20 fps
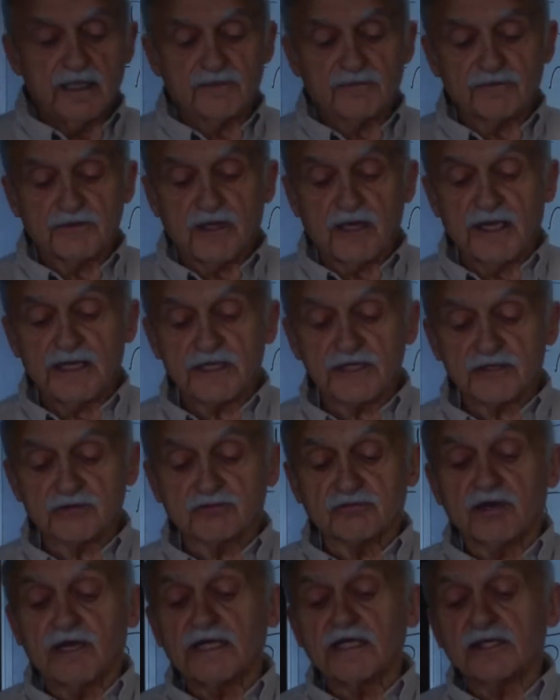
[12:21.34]
flies
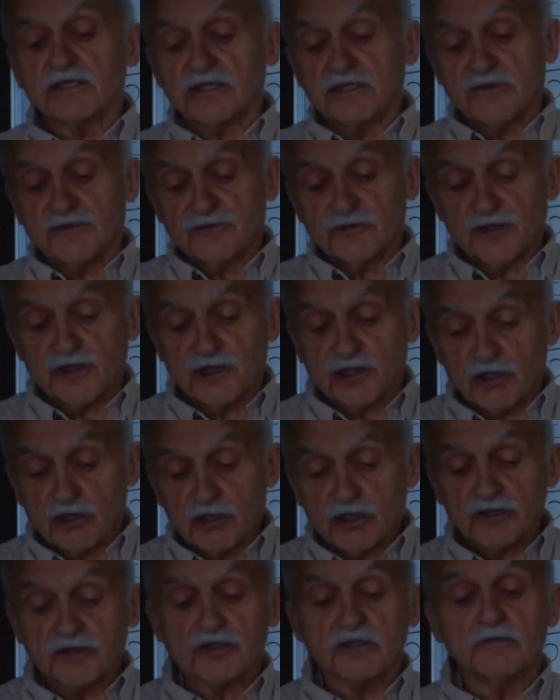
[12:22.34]
relative to the Earth,